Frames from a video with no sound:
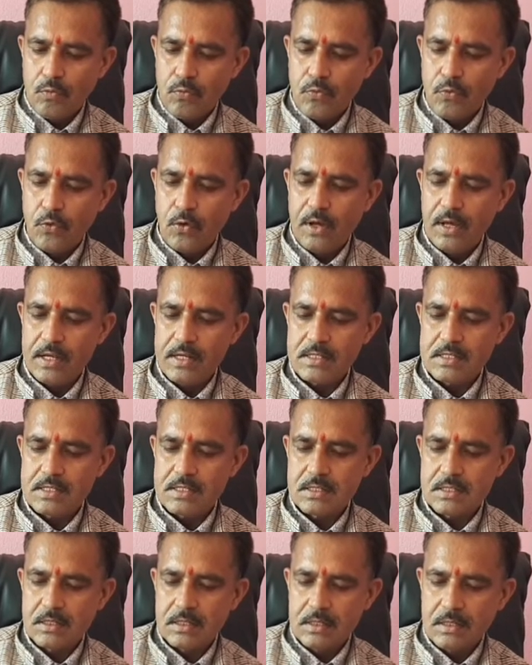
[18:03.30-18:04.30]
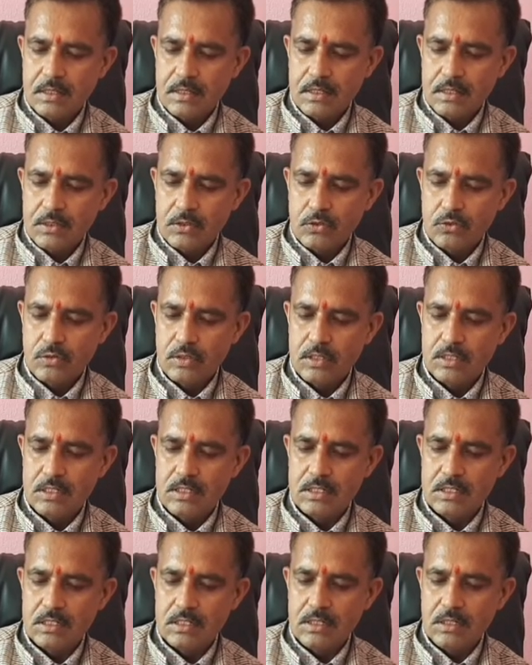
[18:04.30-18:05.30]
4s,
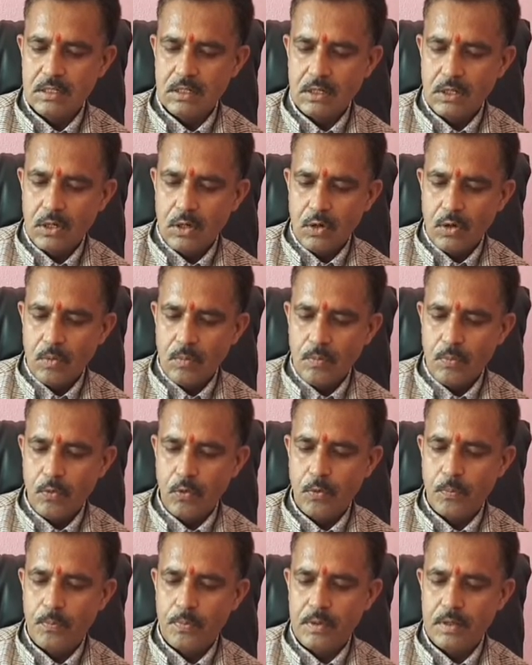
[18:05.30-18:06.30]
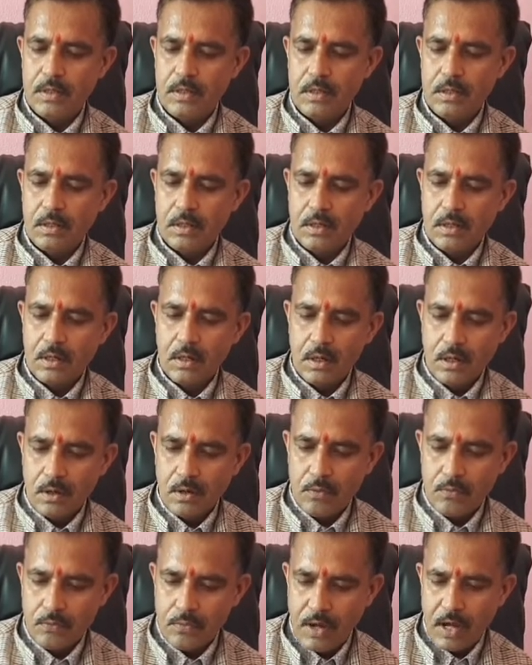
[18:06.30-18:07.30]
3d, 4p,
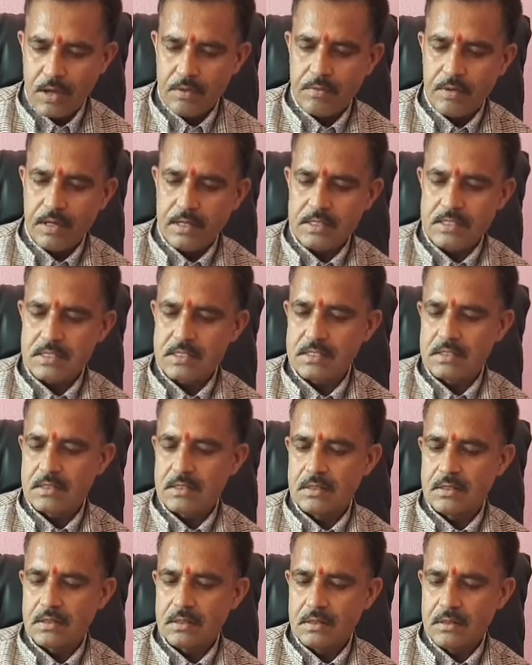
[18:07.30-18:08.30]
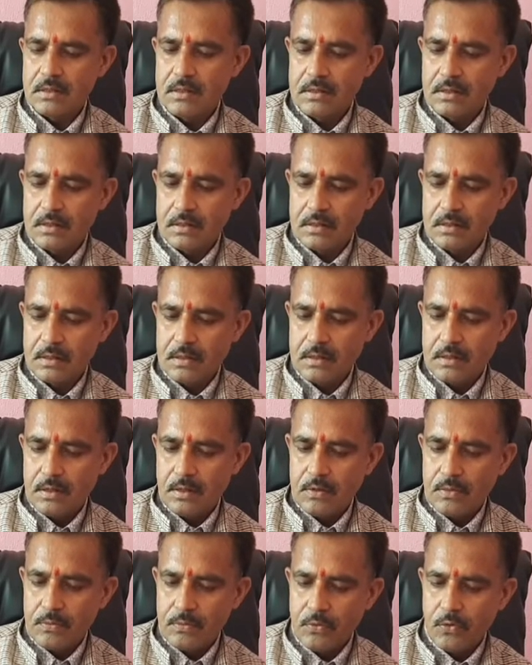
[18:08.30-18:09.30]
5s,
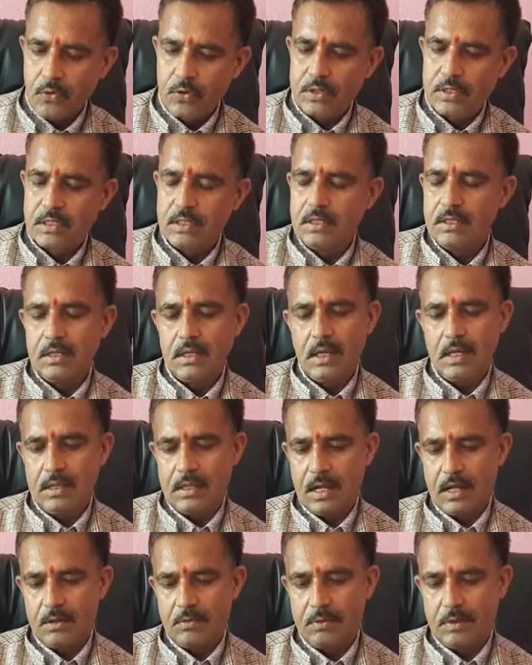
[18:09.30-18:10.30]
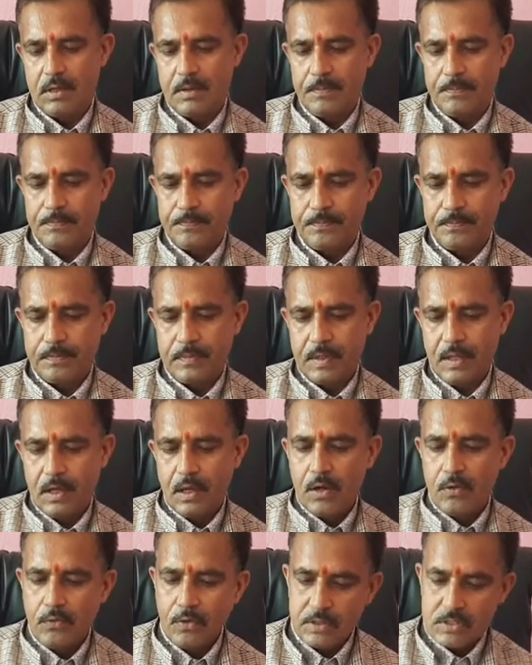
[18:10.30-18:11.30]
4d, in that way.
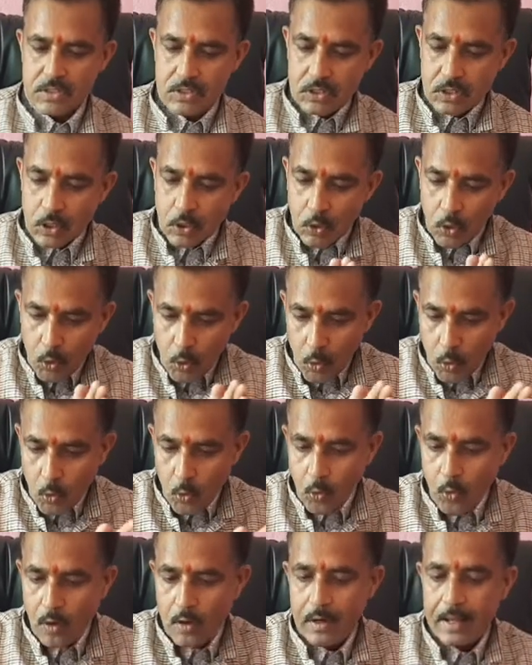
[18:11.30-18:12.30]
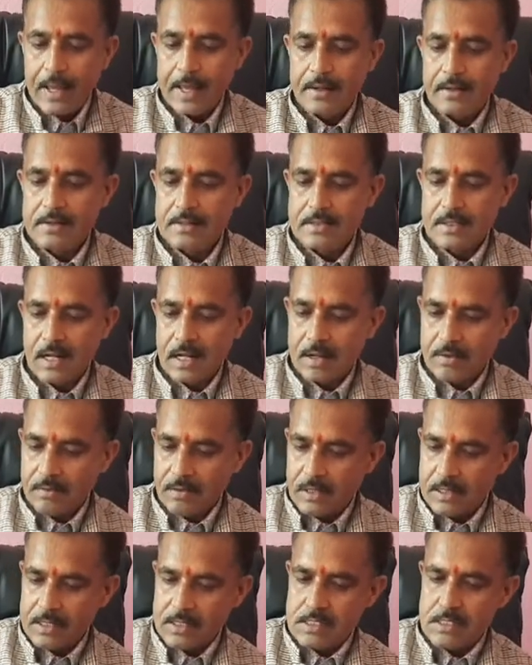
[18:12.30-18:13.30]
First, lower energy
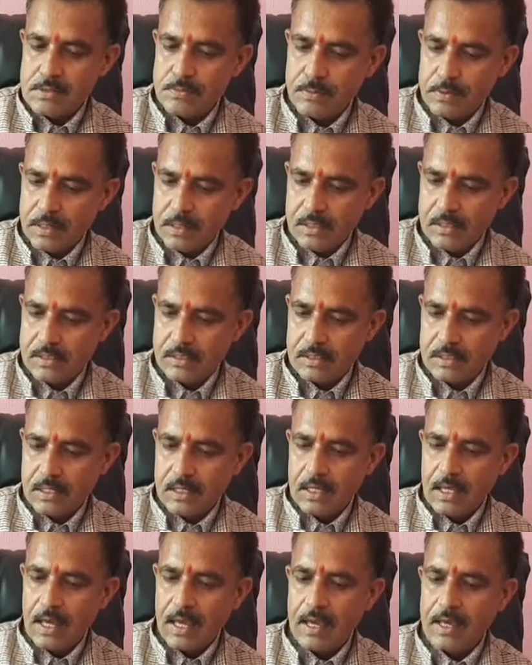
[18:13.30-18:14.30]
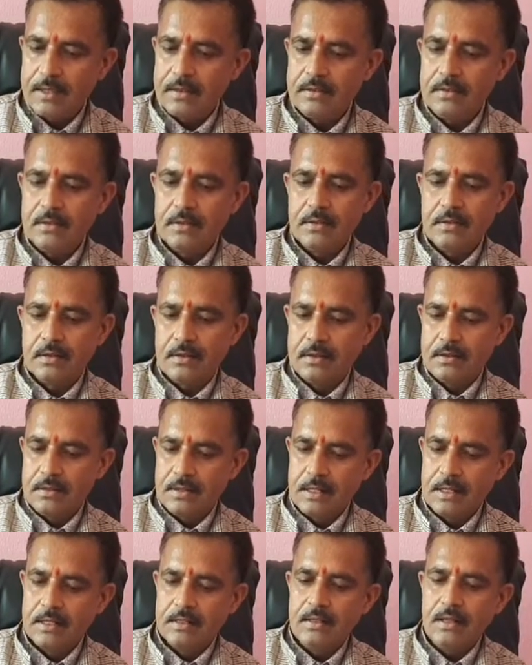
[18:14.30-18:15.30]
level is filled and
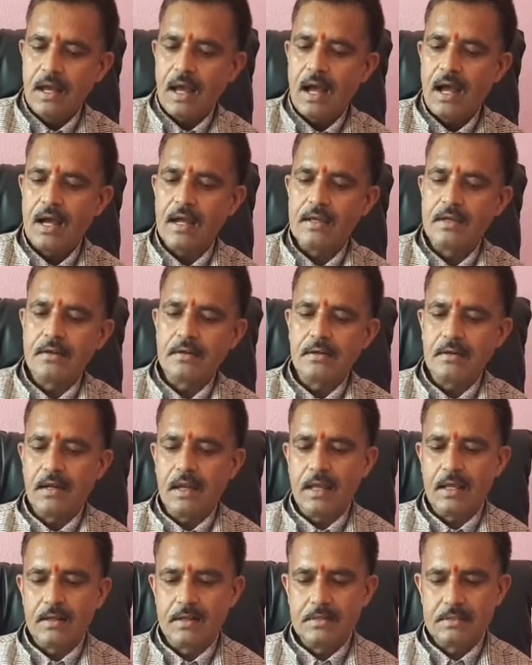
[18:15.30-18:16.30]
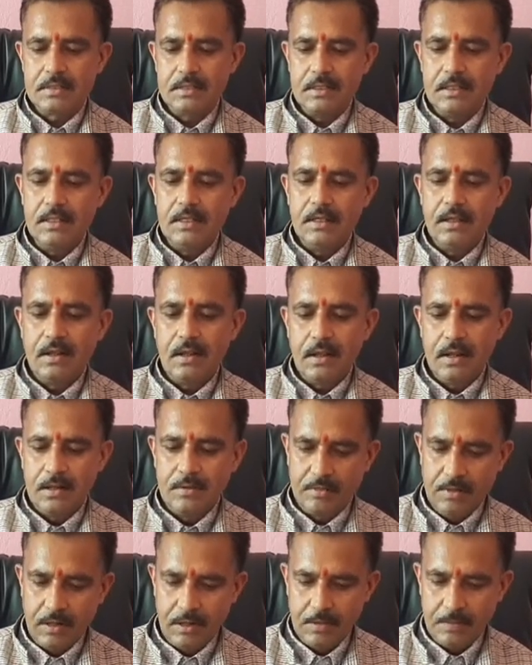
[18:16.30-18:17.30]
then higher energy
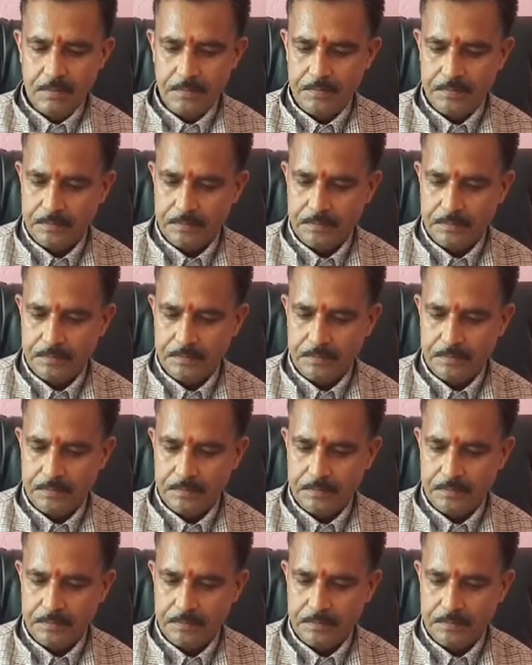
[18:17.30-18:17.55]
level.